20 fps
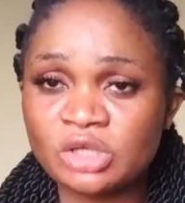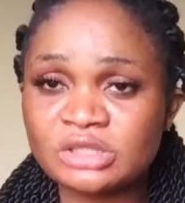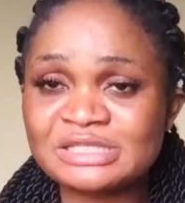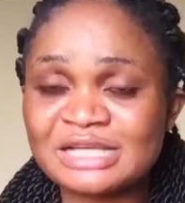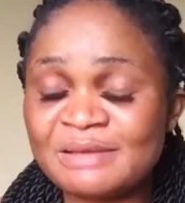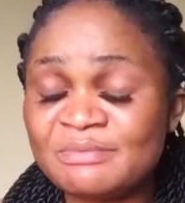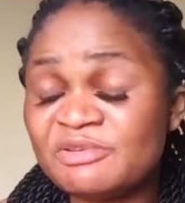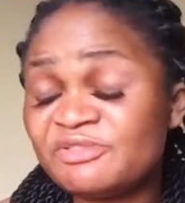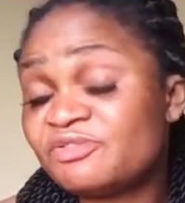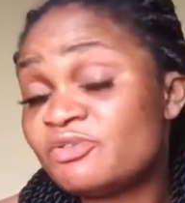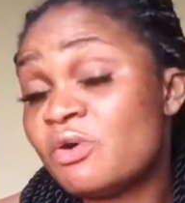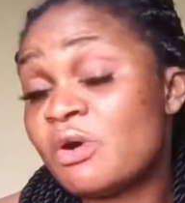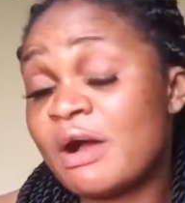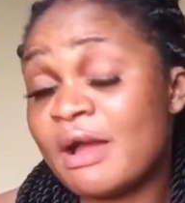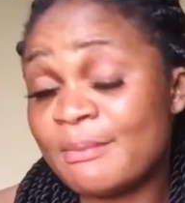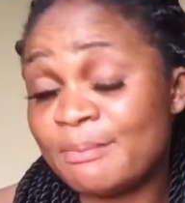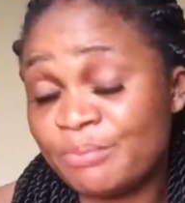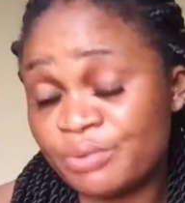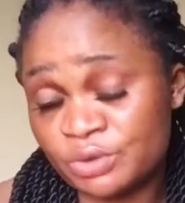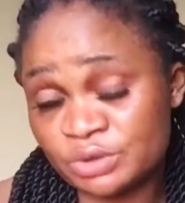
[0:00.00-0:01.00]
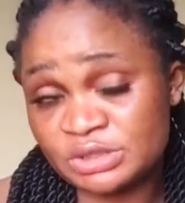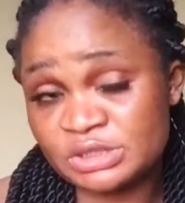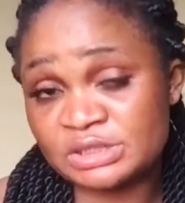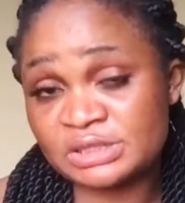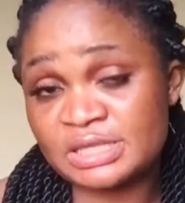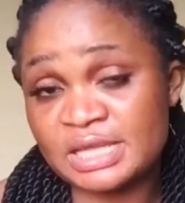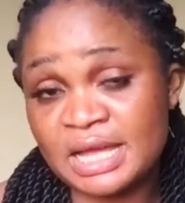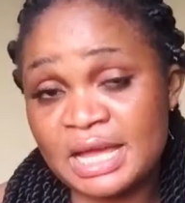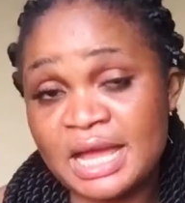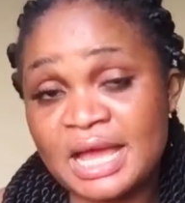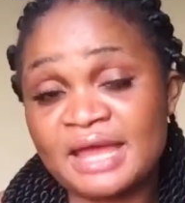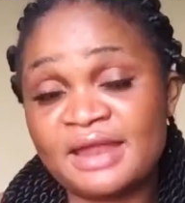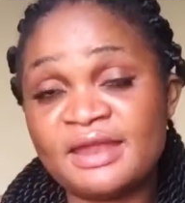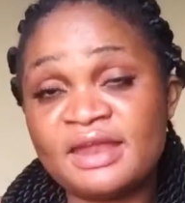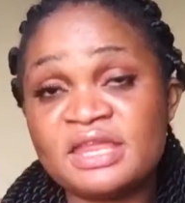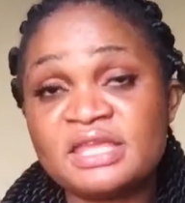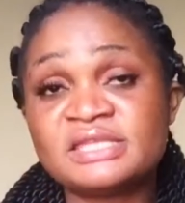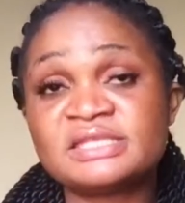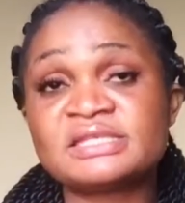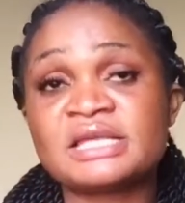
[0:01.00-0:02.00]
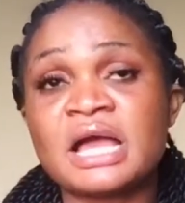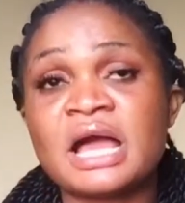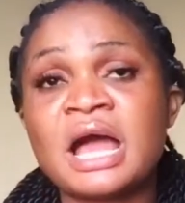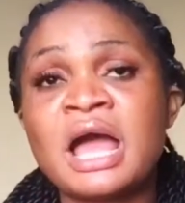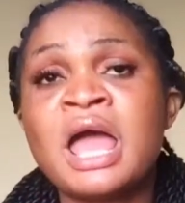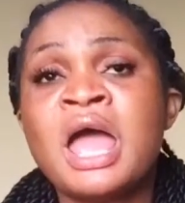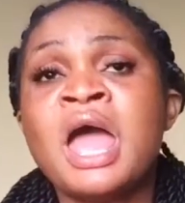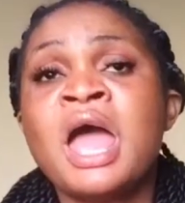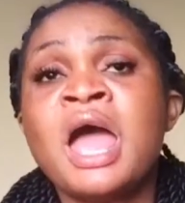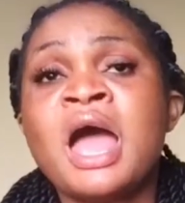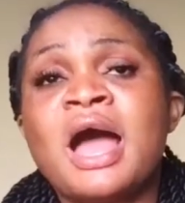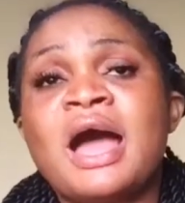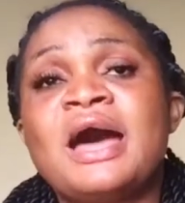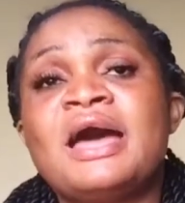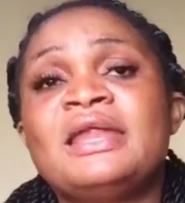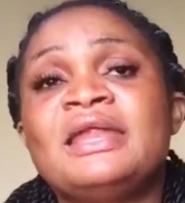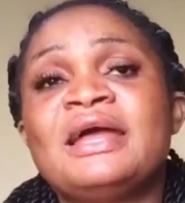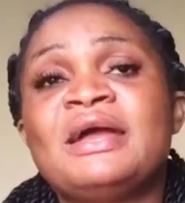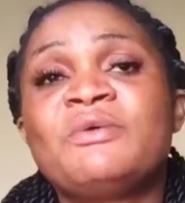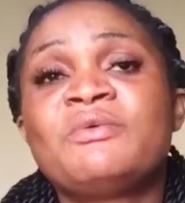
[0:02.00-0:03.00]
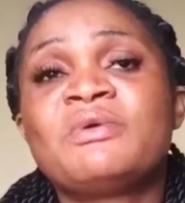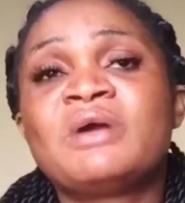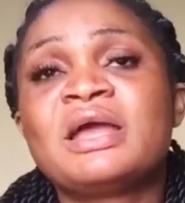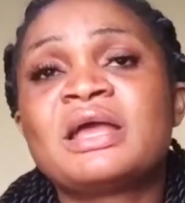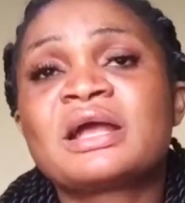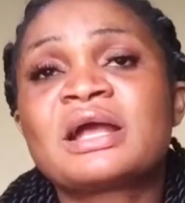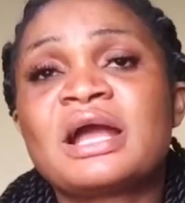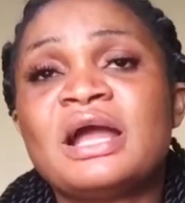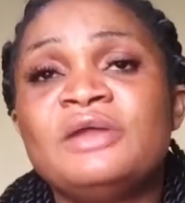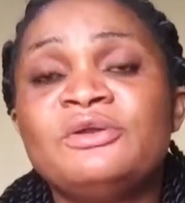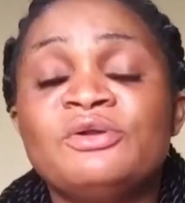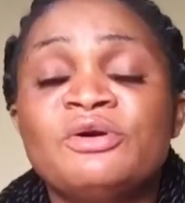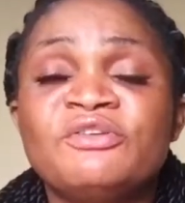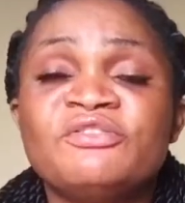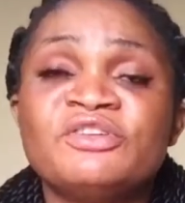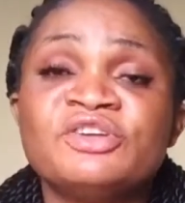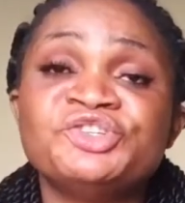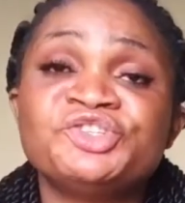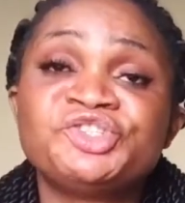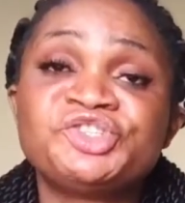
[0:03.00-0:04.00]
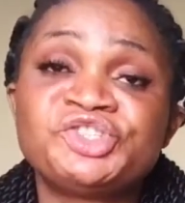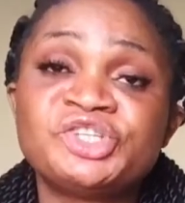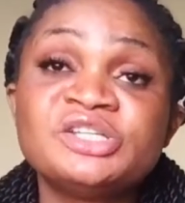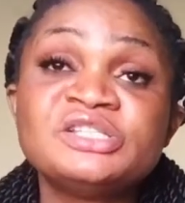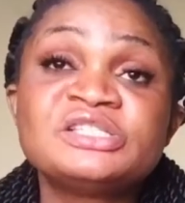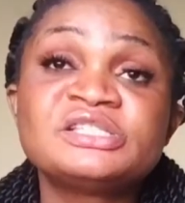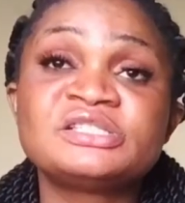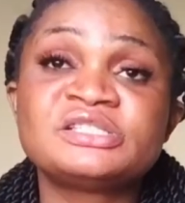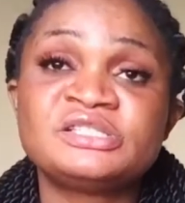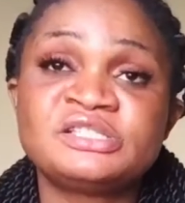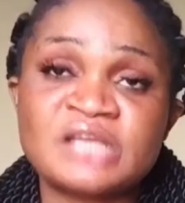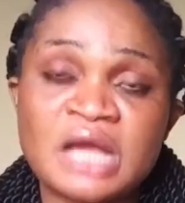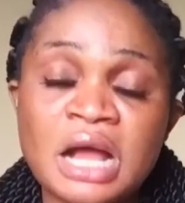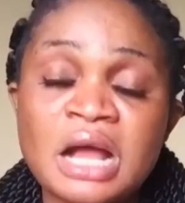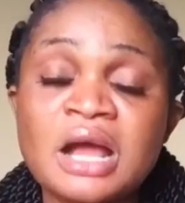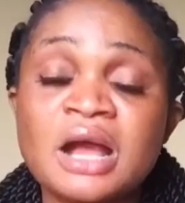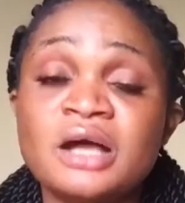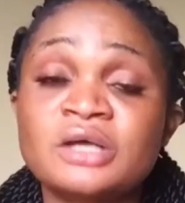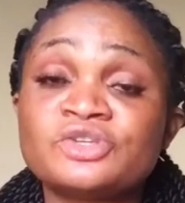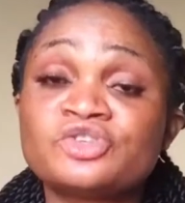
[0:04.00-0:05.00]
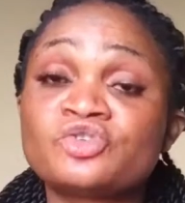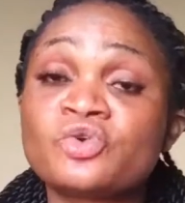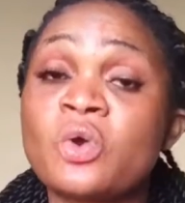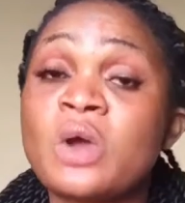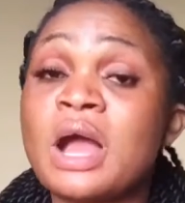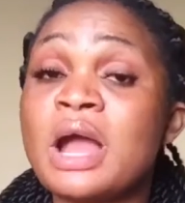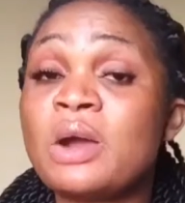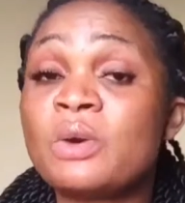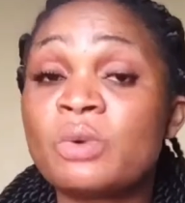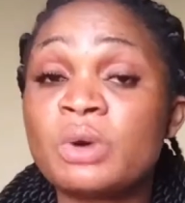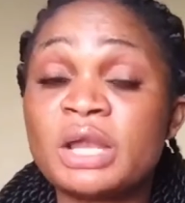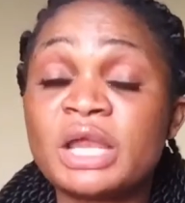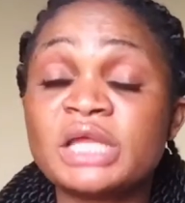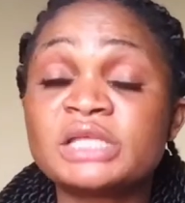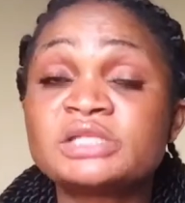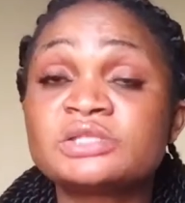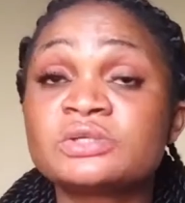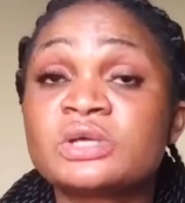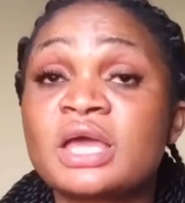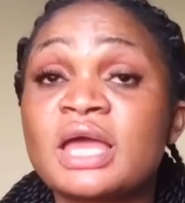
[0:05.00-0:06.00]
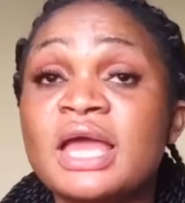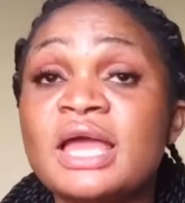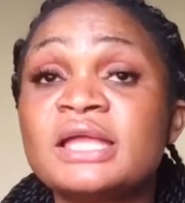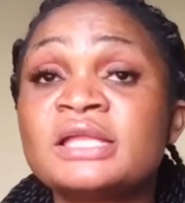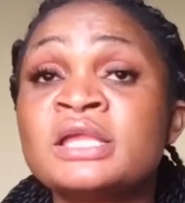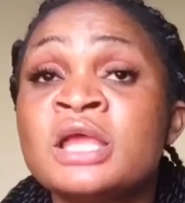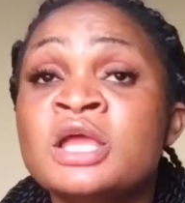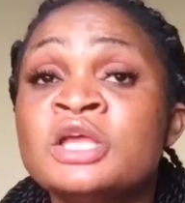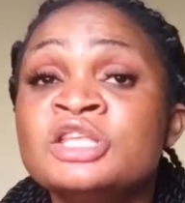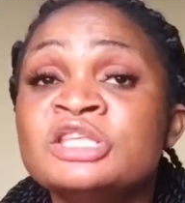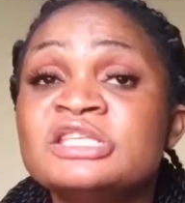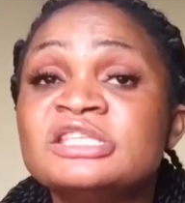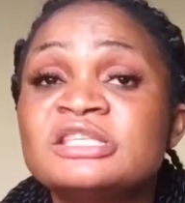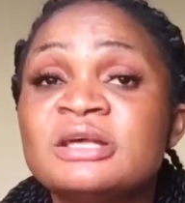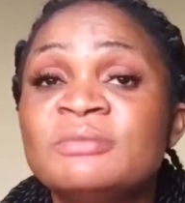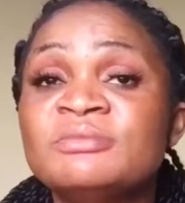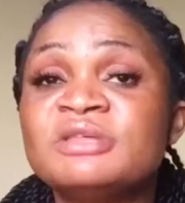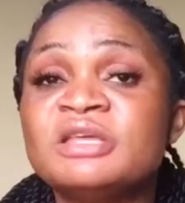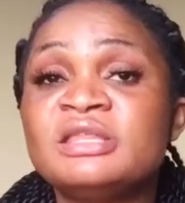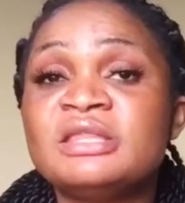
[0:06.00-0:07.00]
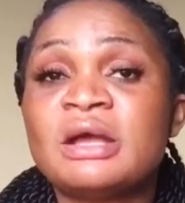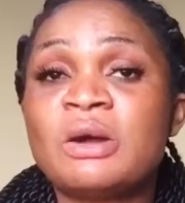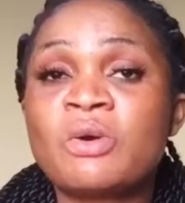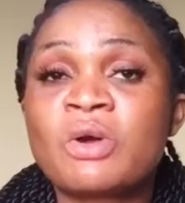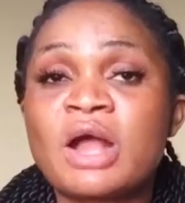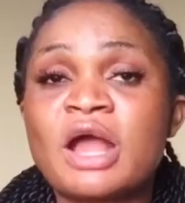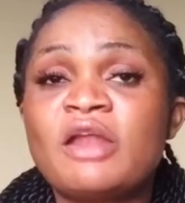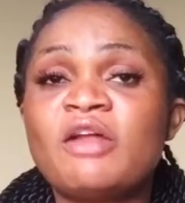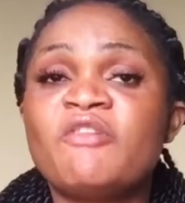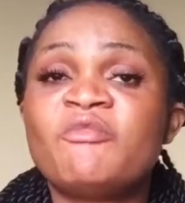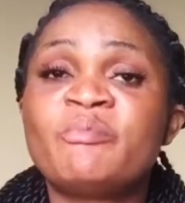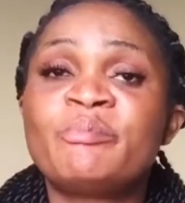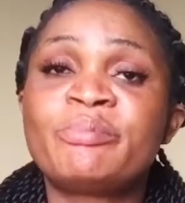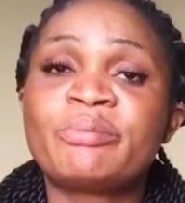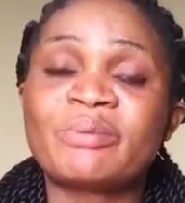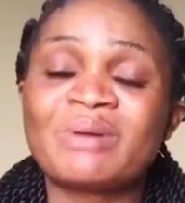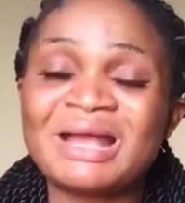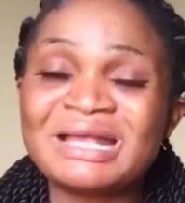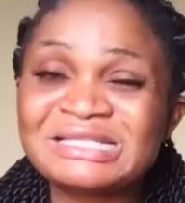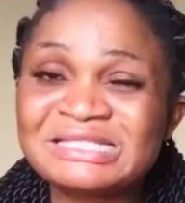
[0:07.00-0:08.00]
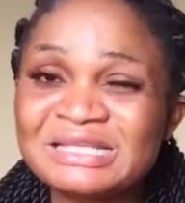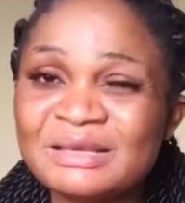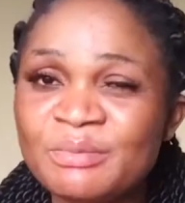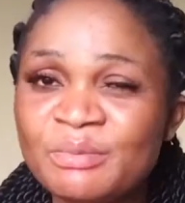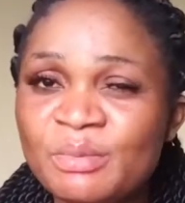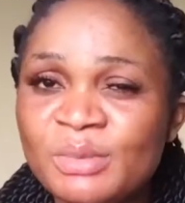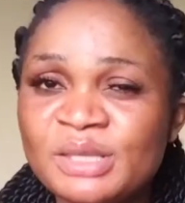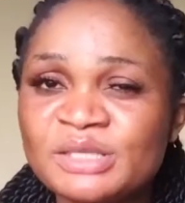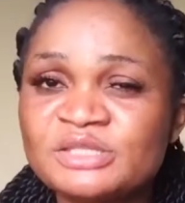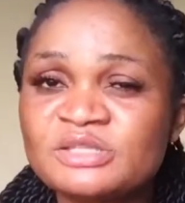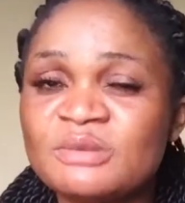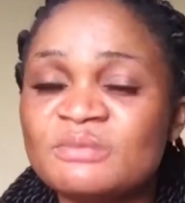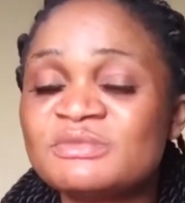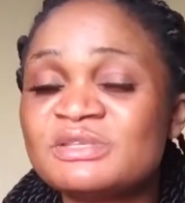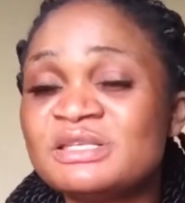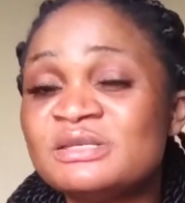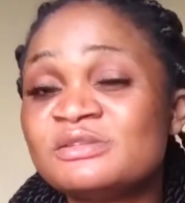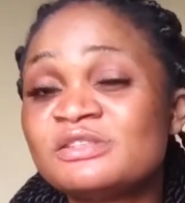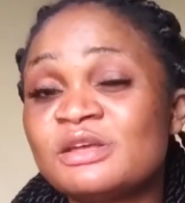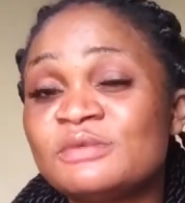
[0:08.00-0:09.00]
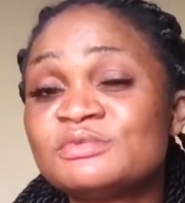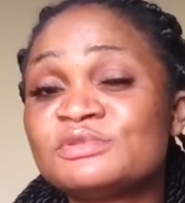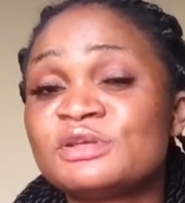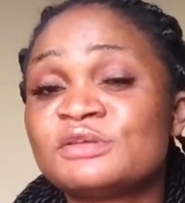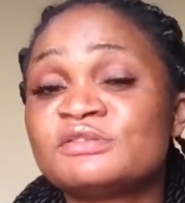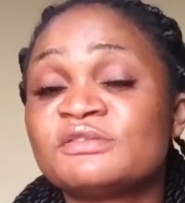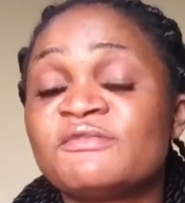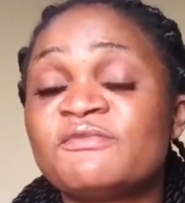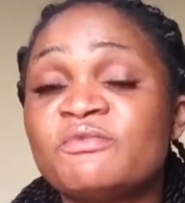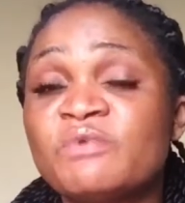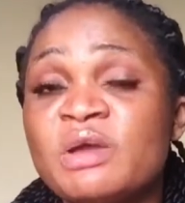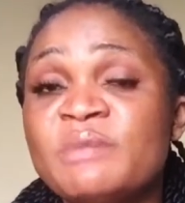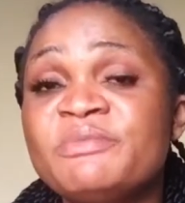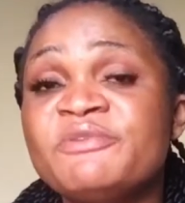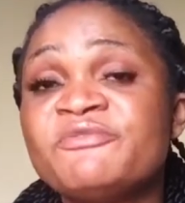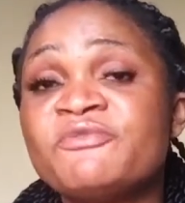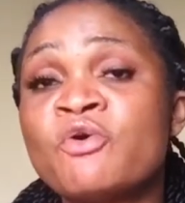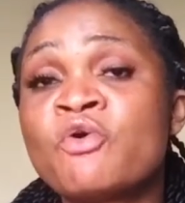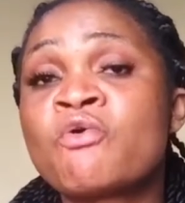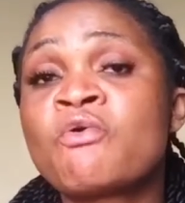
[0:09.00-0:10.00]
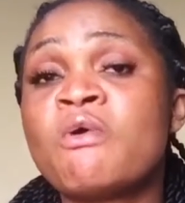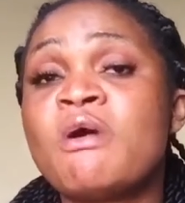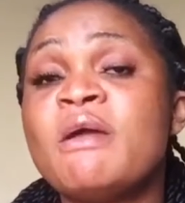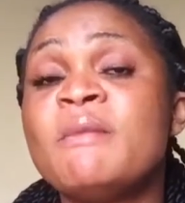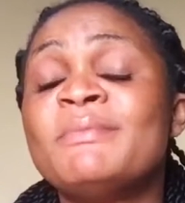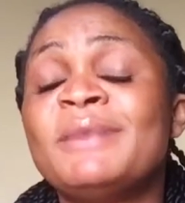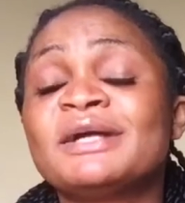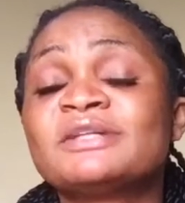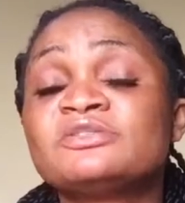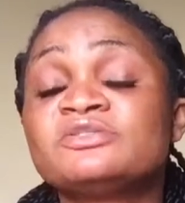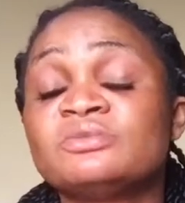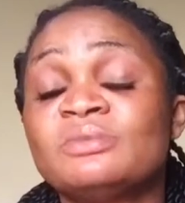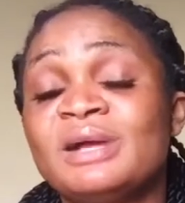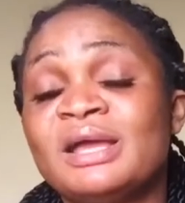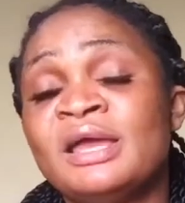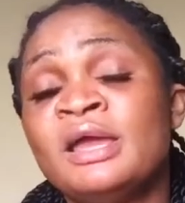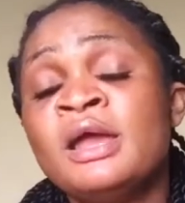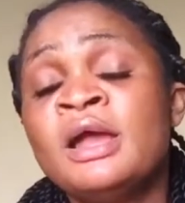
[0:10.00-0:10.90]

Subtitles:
time before I bought that Aneeza, and I went kind of a shade darker, so I wanted to get something that will kind of brighten me in some sort of way before going back to my